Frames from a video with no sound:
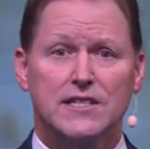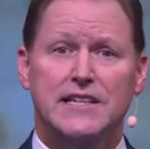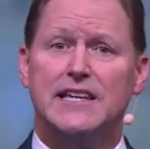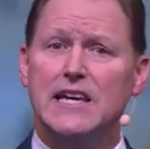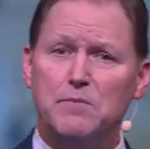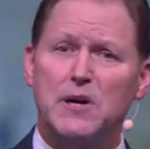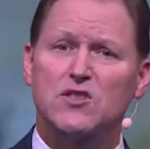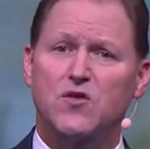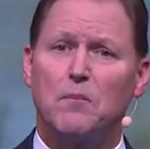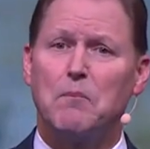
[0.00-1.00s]
to keep
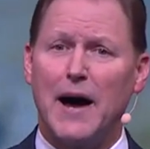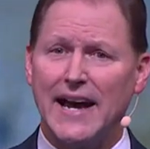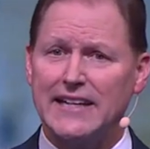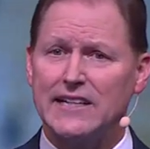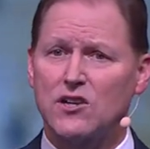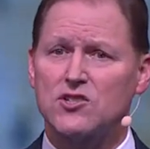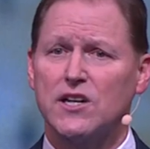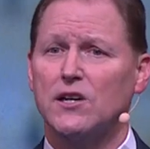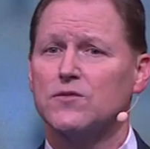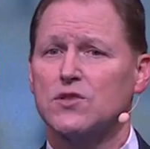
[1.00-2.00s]
us from binding
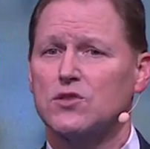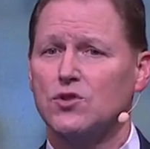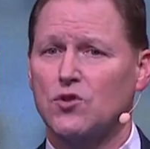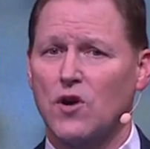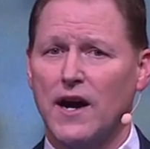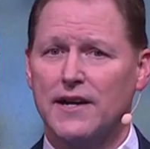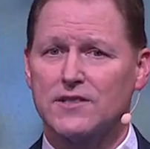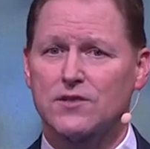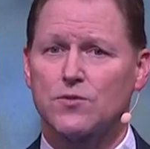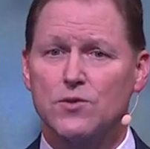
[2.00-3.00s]
ourselves to
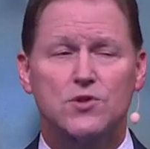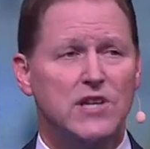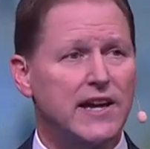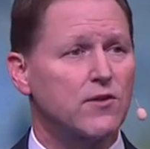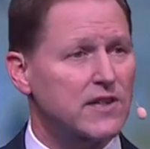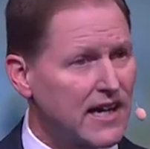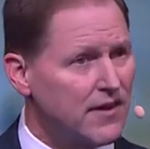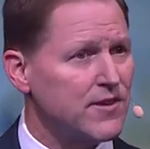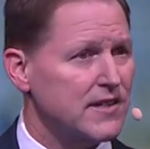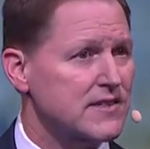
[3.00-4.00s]
Christ through sacred
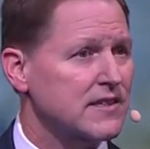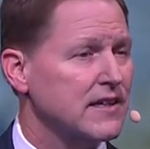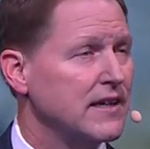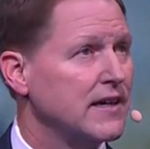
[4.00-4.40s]
covenants.